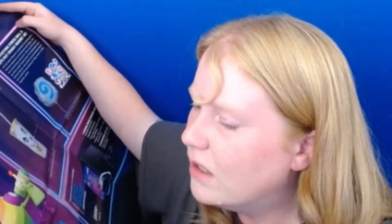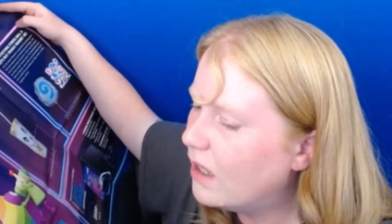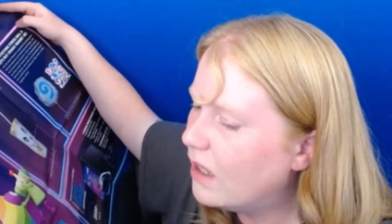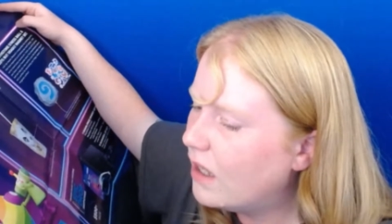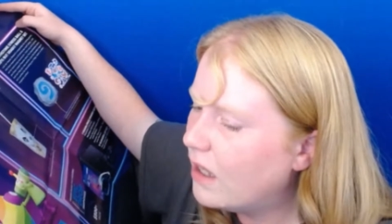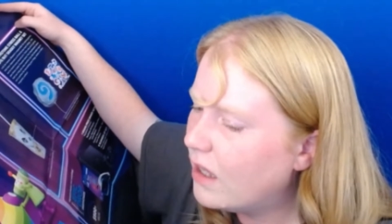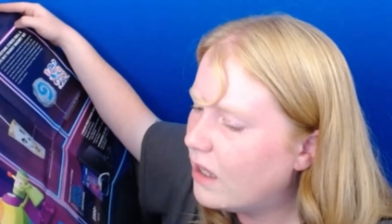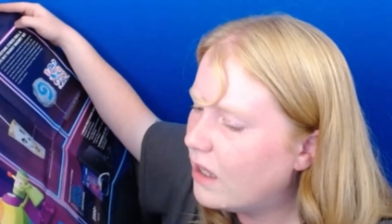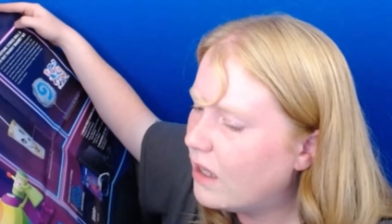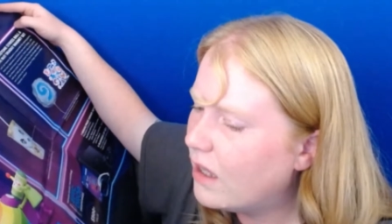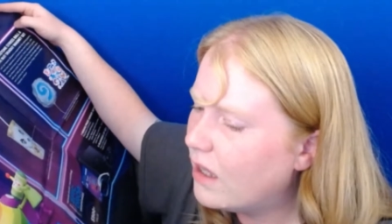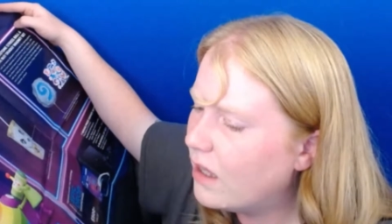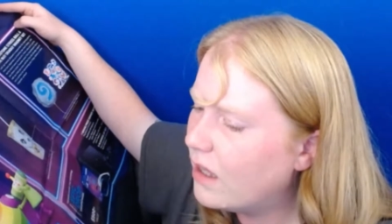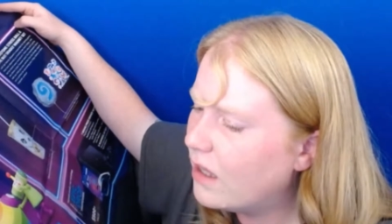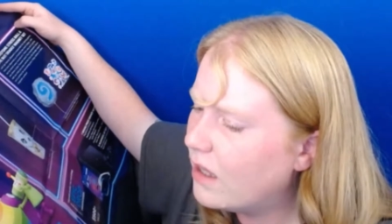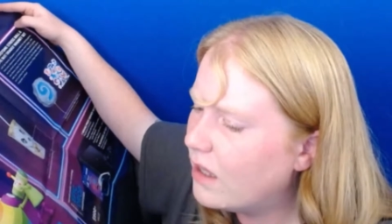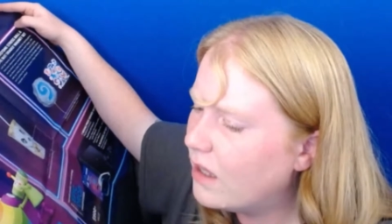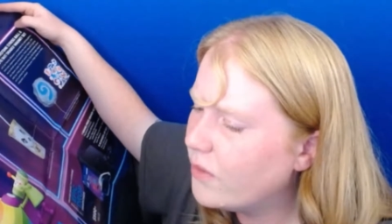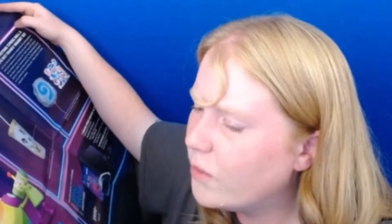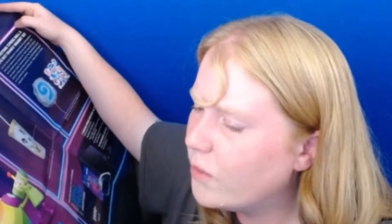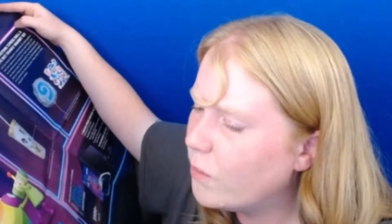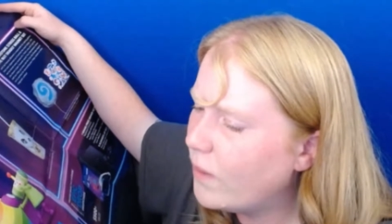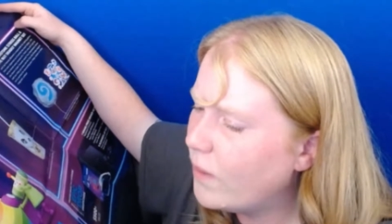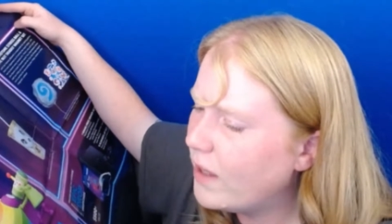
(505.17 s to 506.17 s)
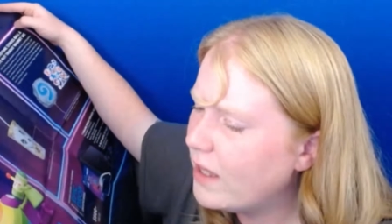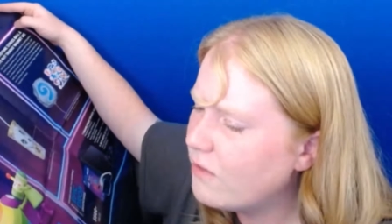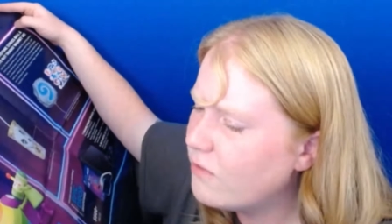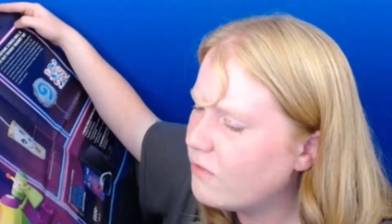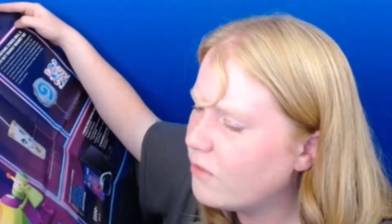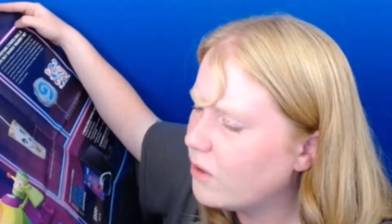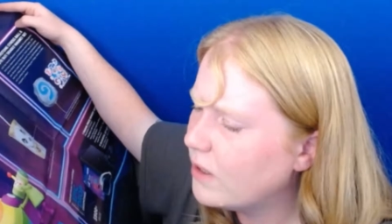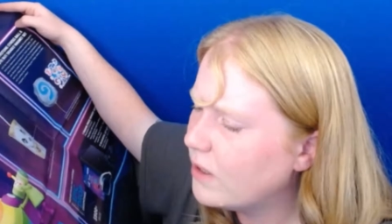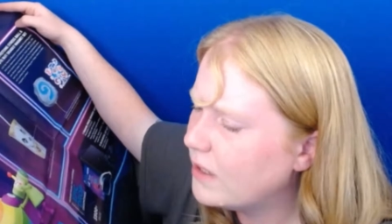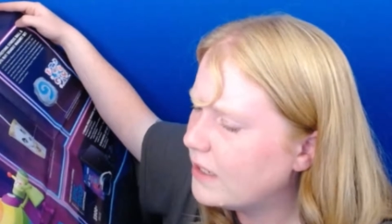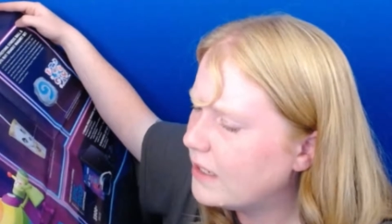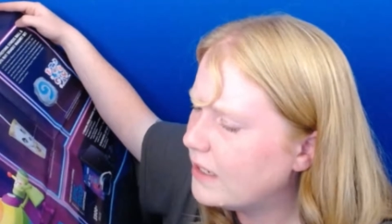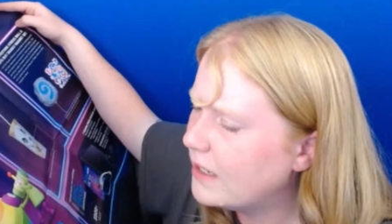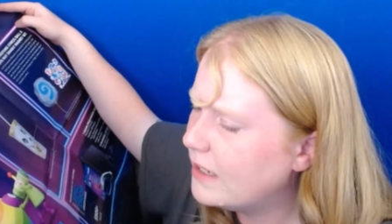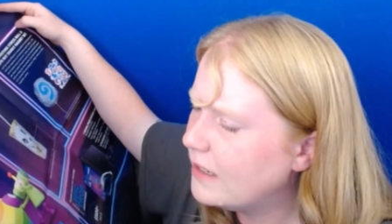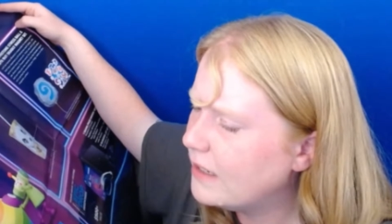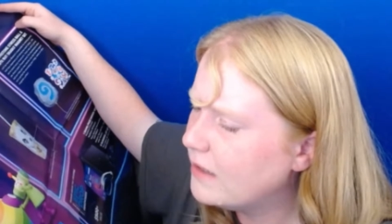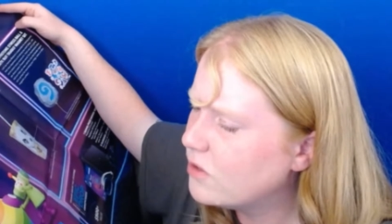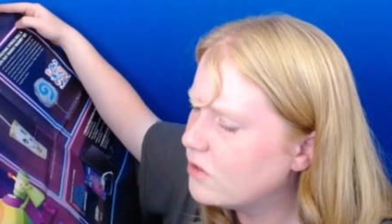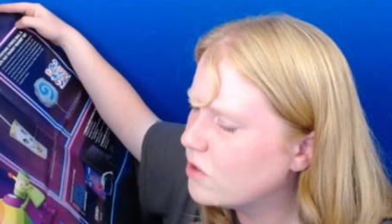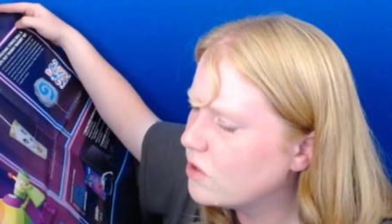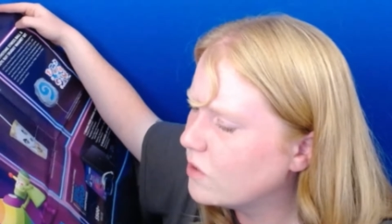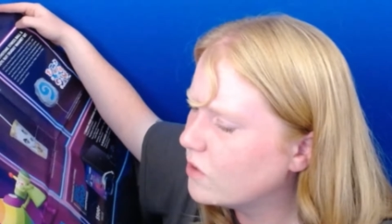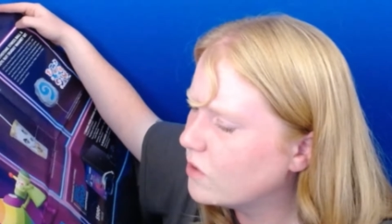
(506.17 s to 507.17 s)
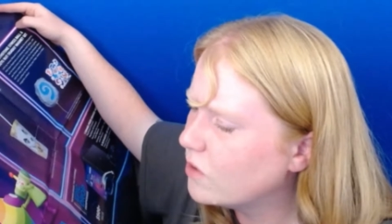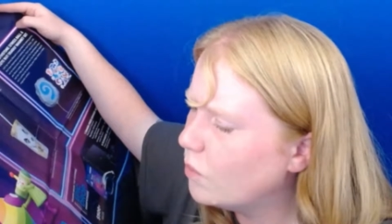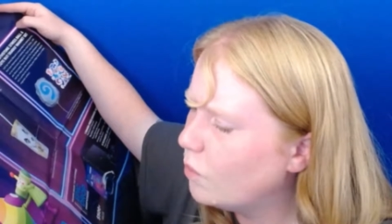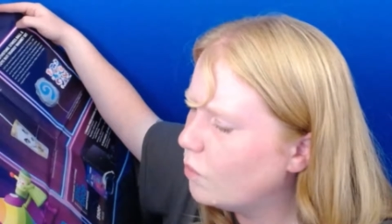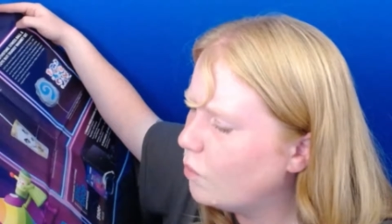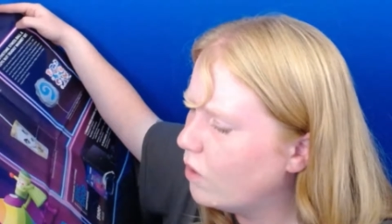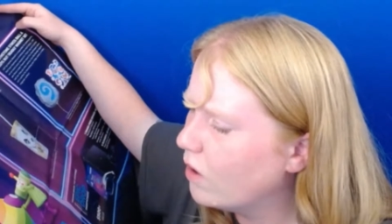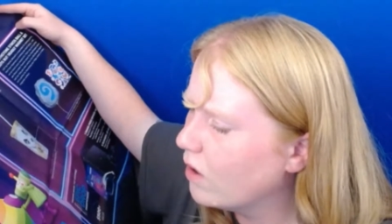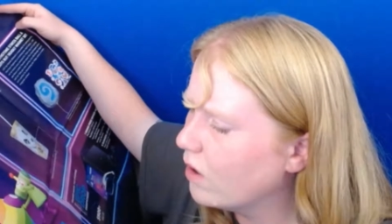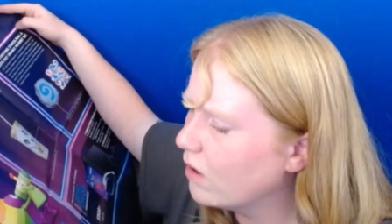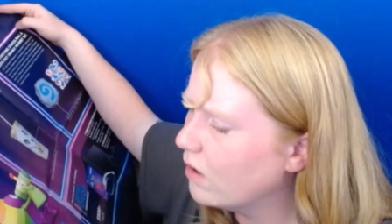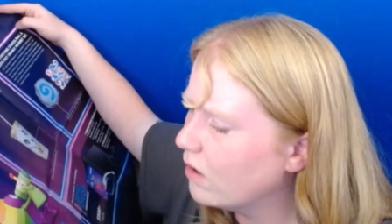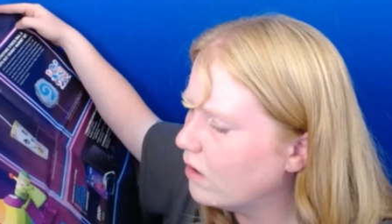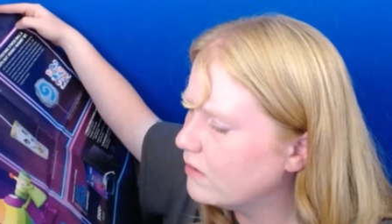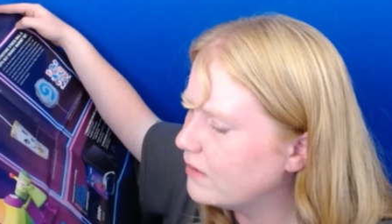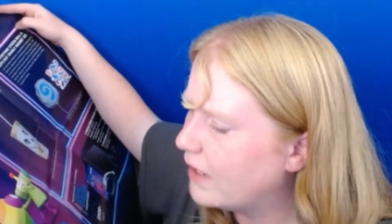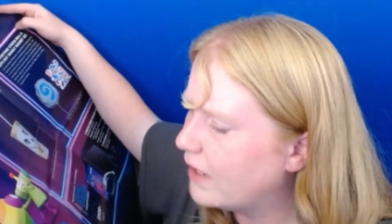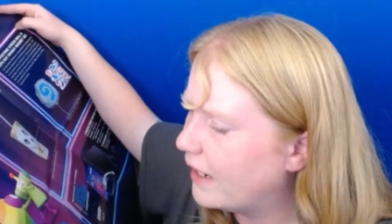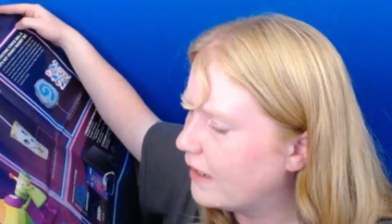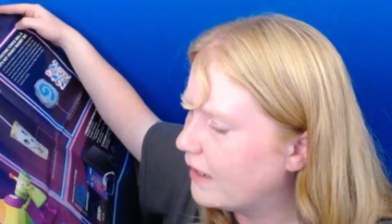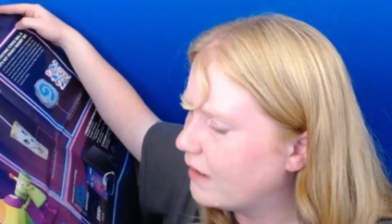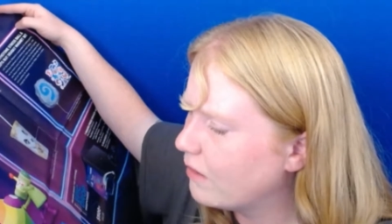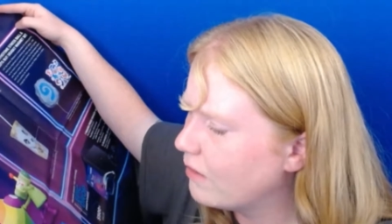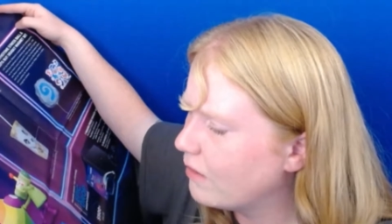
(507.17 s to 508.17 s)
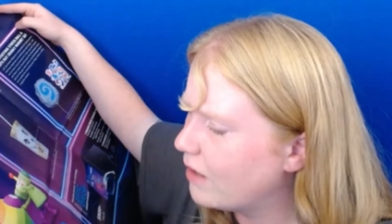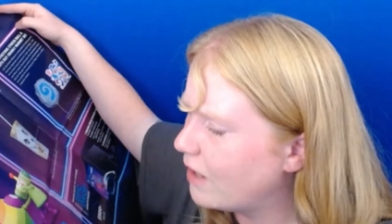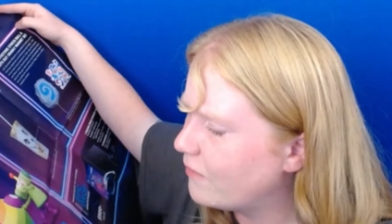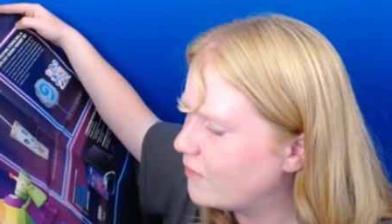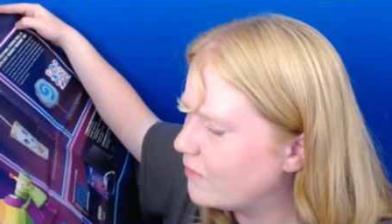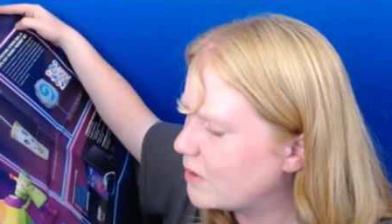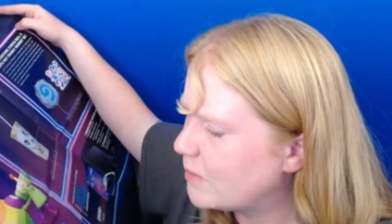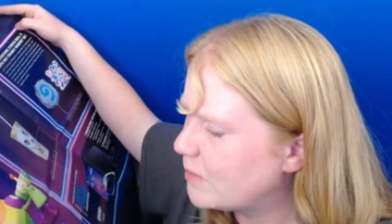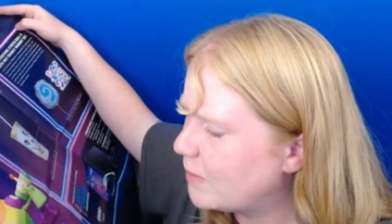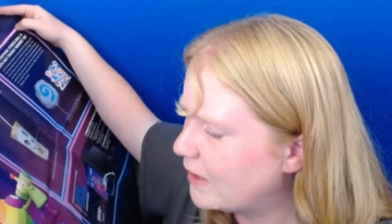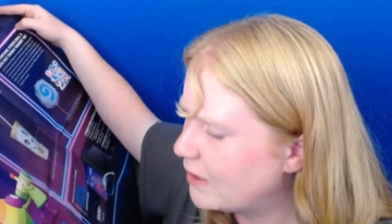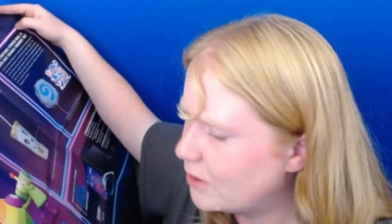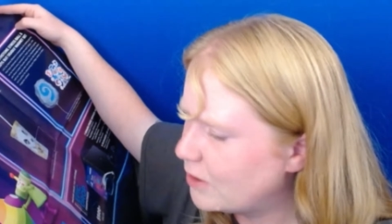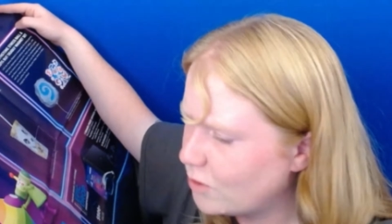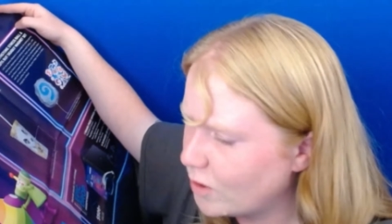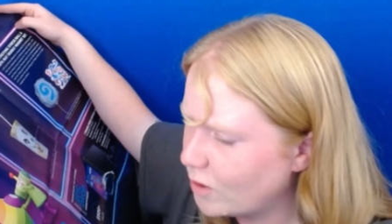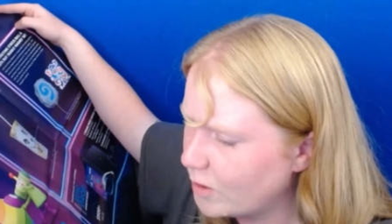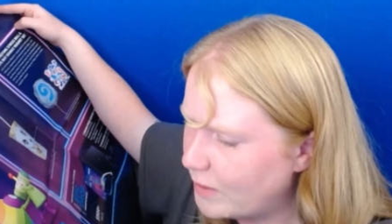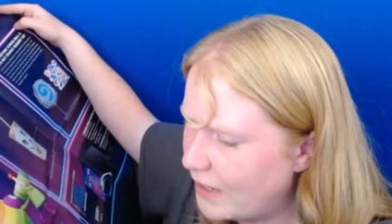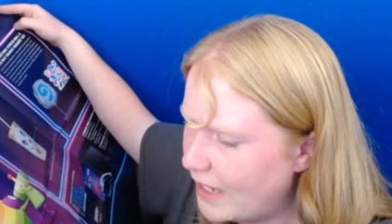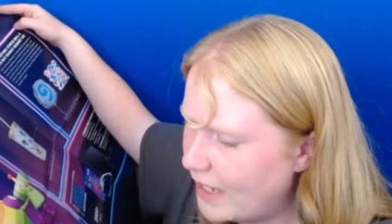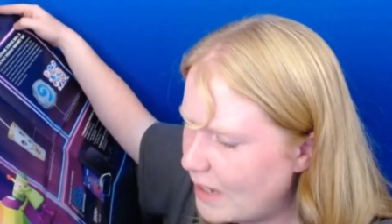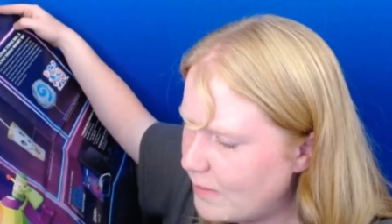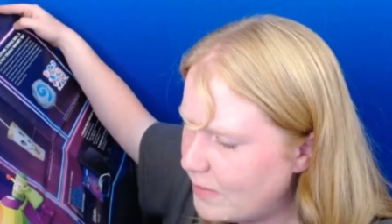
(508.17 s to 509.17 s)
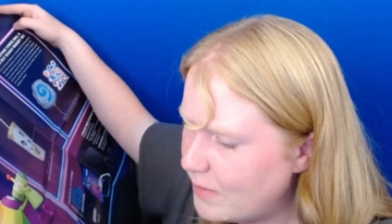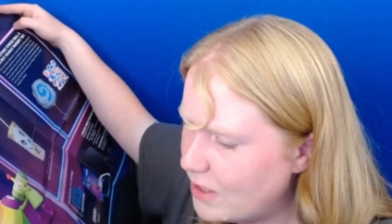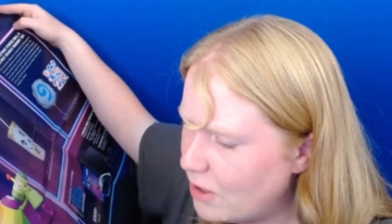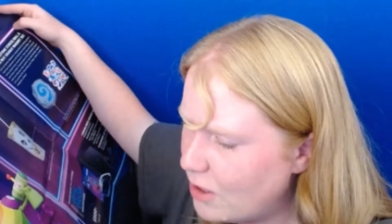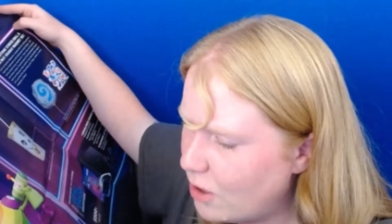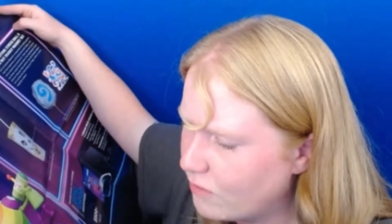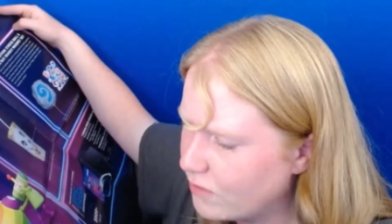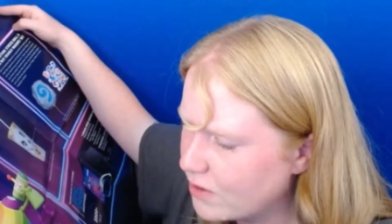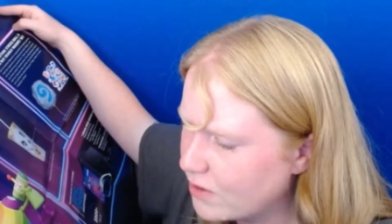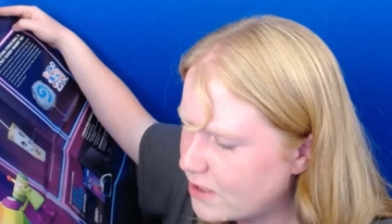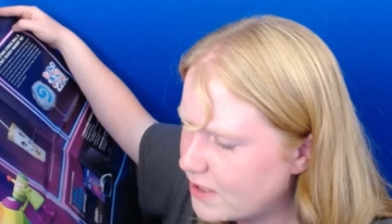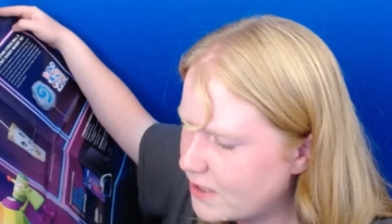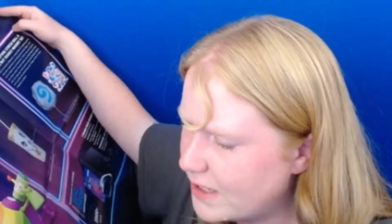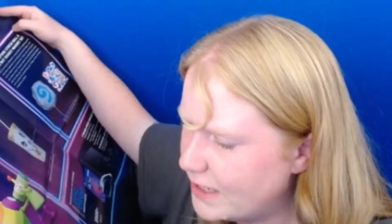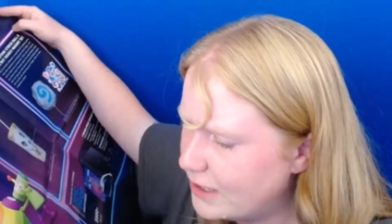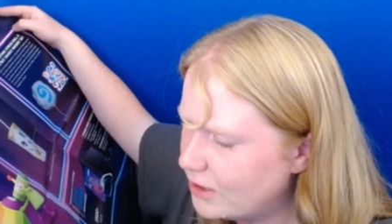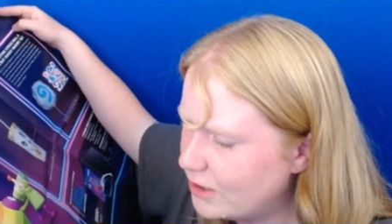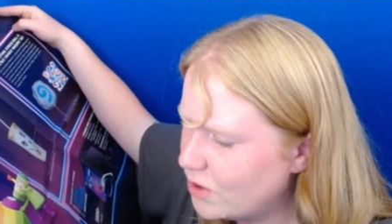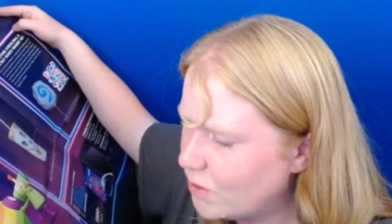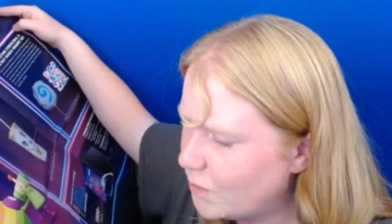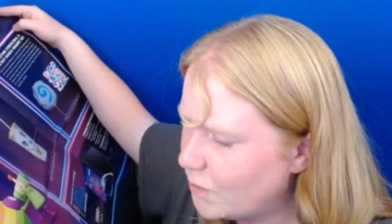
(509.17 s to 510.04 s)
Uh, the way Fortnite took the world and our office by storm can't be overstated,